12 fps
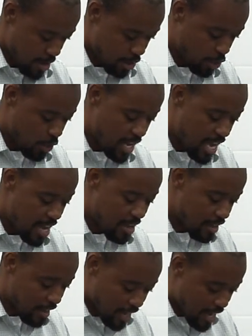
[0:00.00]
So,
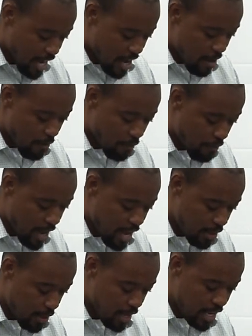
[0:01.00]
again,
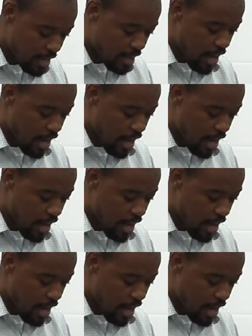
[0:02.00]
faith in